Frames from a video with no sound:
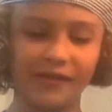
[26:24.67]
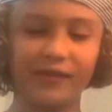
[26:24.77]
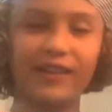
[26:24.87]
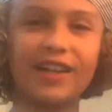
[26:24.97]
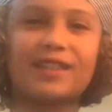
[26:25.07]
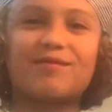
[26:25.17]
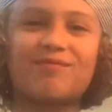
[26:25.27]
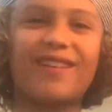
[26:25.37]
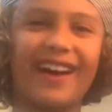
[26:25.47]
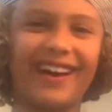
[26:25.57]
This
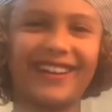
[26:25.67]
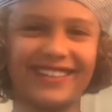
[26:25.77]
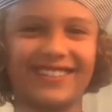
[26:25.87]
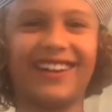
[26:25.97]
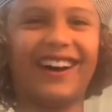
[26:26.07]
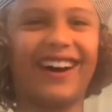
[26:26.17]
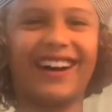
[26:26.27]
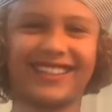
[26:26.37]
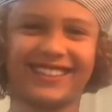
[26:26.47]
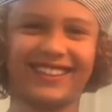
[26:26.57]
bread is
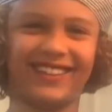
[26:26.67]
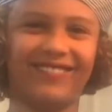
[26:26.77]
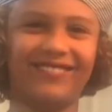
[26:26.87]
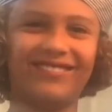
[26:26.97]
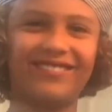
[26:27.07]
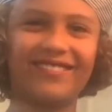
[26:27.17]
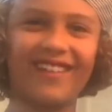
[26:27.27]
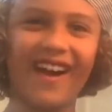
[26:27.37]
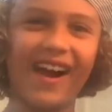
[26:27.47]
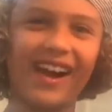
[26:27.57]
awesome.
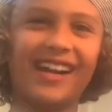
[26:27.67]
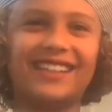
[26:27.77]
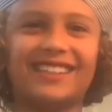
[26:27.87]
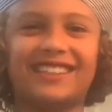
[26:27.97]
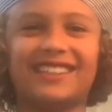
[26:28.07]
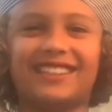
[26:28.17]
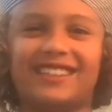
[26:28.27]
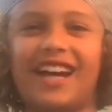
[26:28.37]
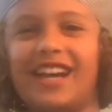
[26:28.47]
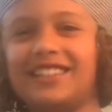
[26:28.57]
It
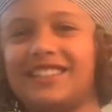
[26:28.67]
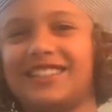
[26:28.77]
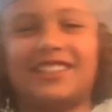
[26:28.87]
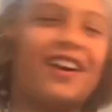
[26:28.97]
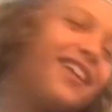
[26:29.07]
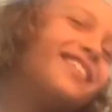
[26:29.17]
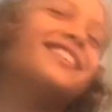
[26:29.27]
tastes so